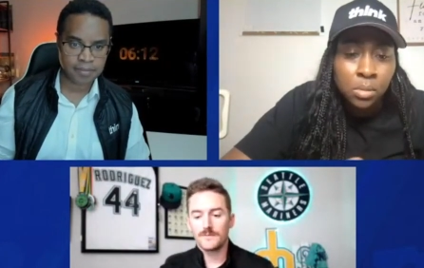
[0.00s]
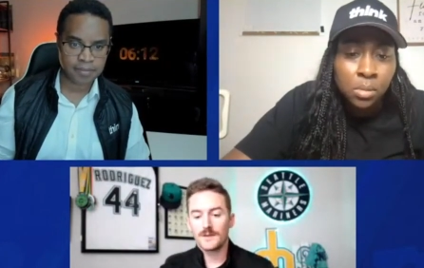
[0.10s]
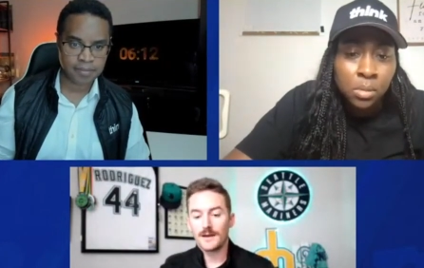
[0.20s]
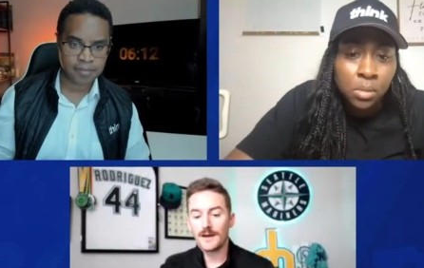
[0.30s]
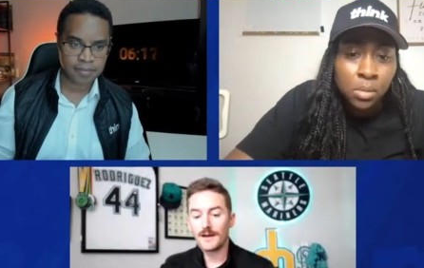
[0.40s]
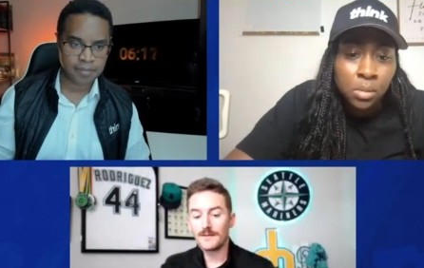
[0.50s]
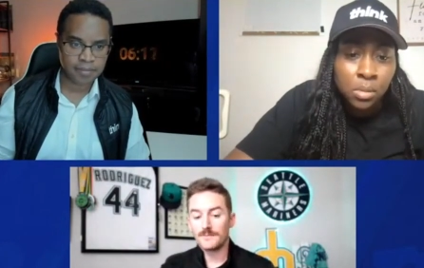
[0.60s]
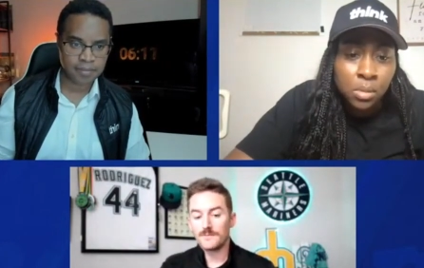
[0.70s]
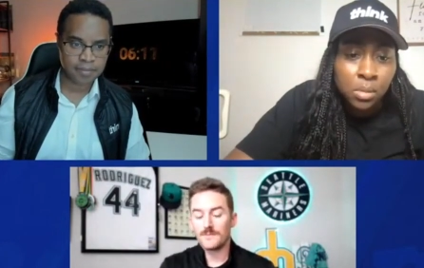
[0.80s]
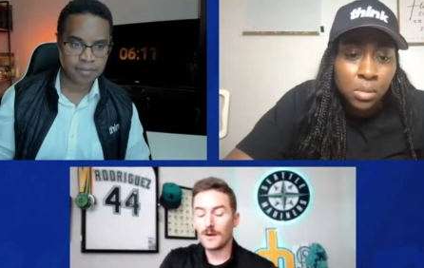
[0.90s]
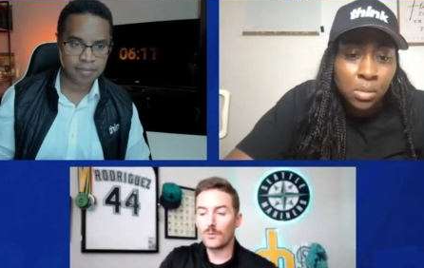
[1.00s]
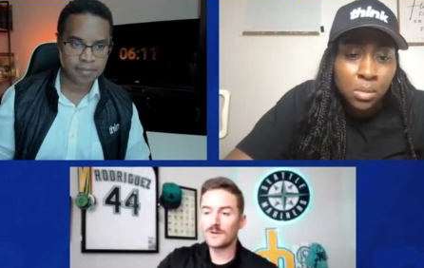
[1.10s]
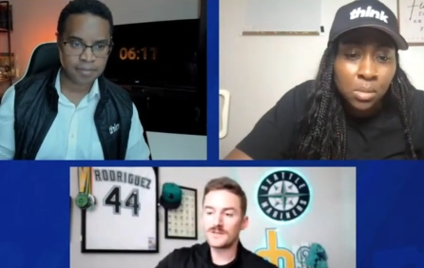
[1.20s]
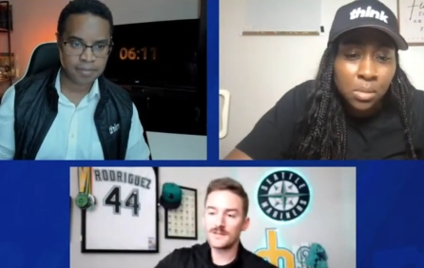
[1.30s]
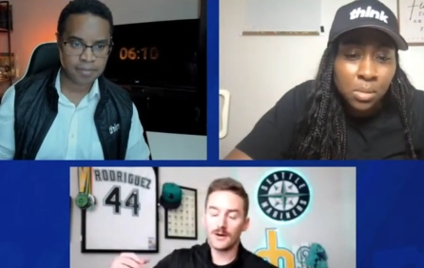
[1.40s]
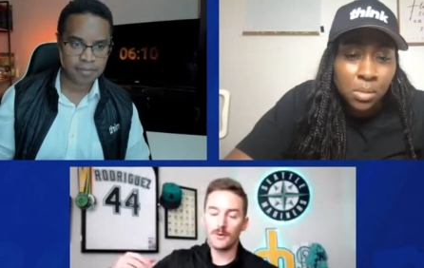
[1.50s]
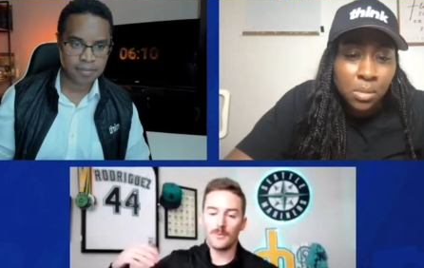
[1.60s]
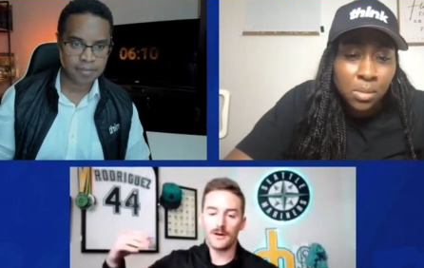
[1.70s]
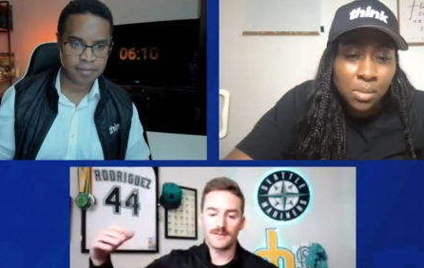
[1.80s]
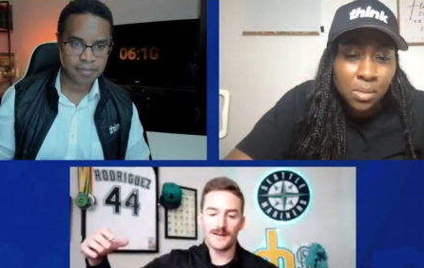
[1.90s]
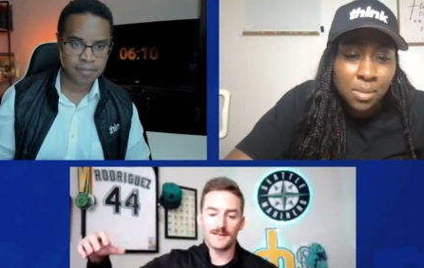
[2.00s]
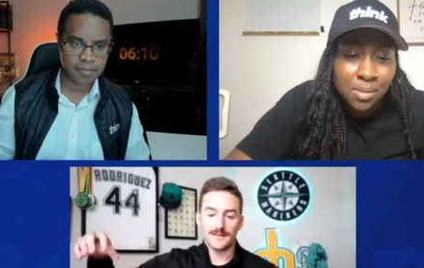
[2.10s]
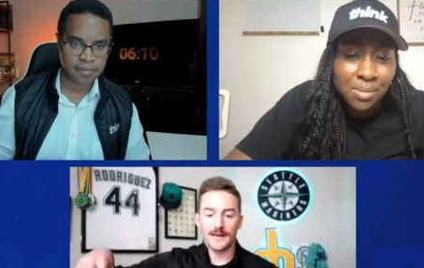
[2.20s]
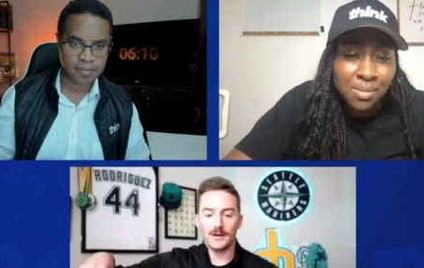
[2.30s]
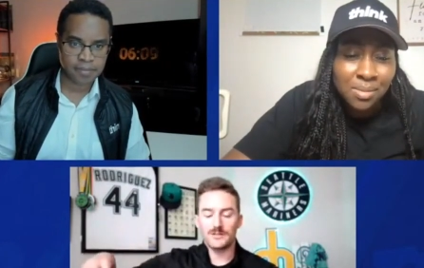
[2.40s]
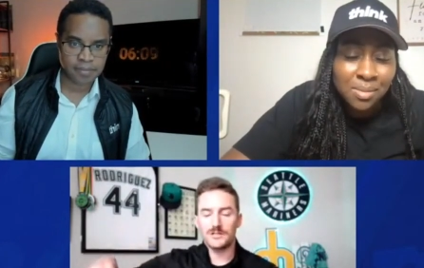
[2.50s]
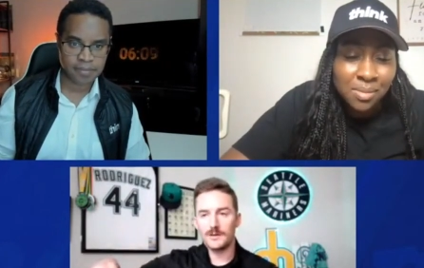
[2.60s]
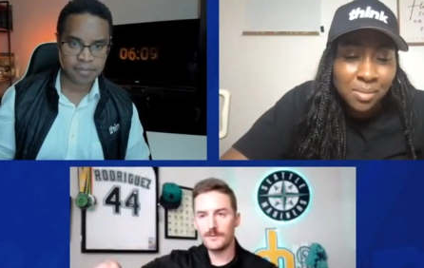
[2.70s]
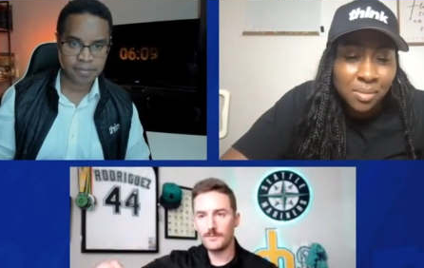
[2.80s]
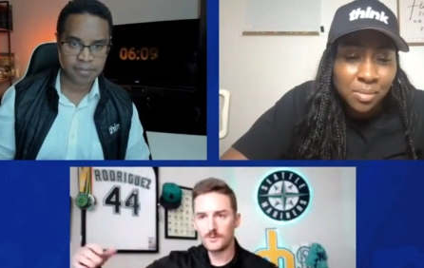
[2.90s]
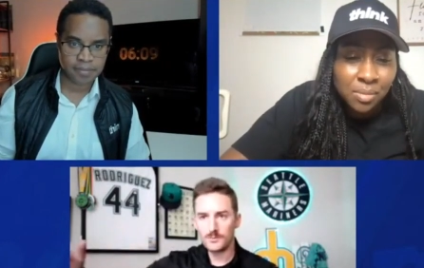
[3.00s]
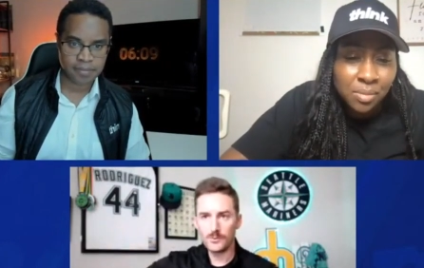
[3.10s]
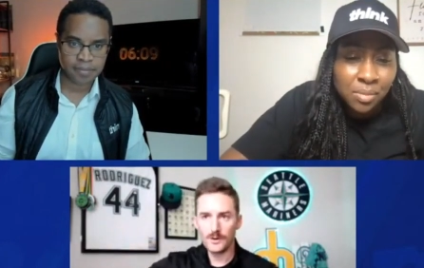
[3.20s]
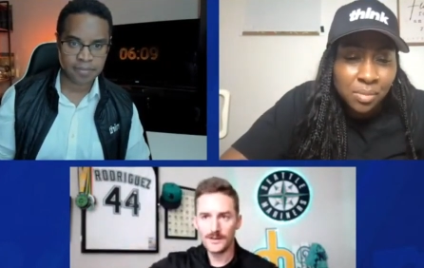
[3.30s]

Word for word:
Speaker 1: I I want to help monetize the couch GM in multiple ways.